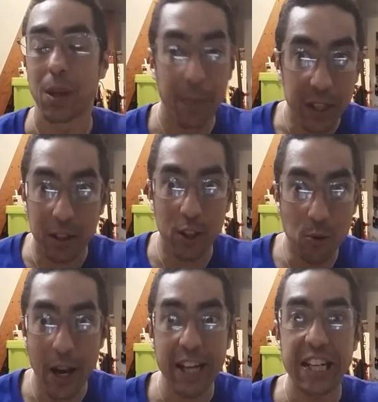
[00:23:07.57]
But the
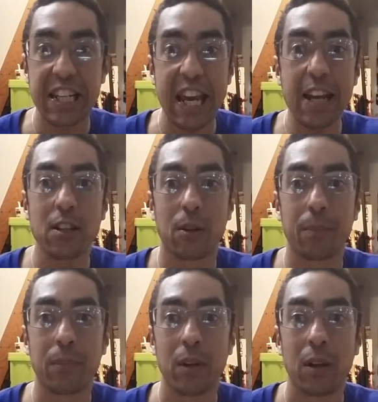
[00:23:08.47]
United
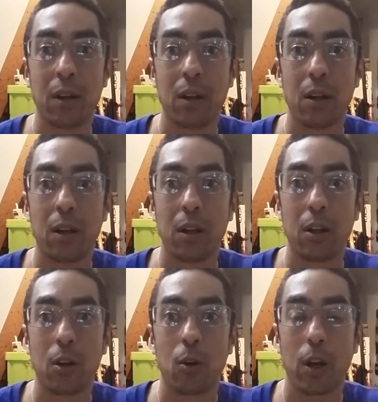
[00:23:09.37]
Kingdom,
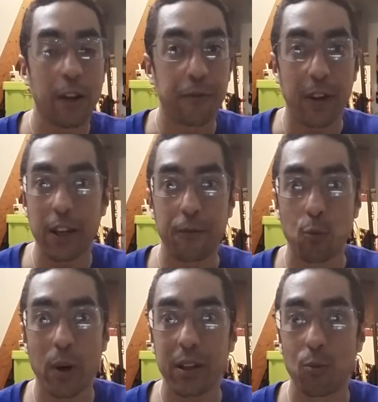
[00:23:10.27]
if
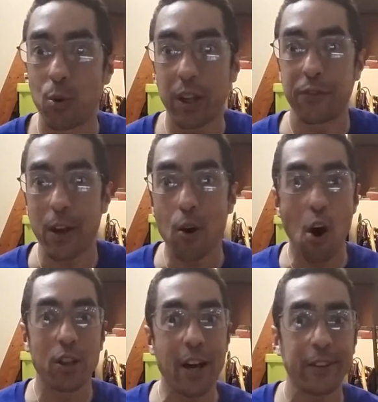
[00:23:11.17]
they're
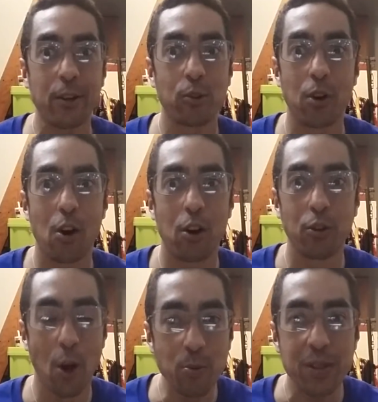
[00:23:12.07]
all on their
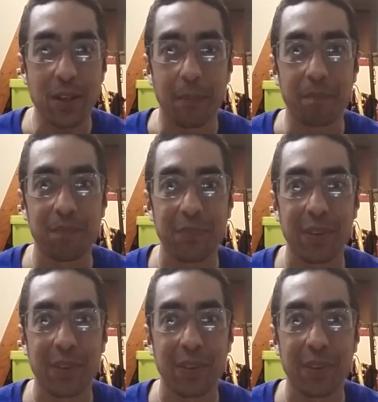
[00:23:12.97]
lonesome,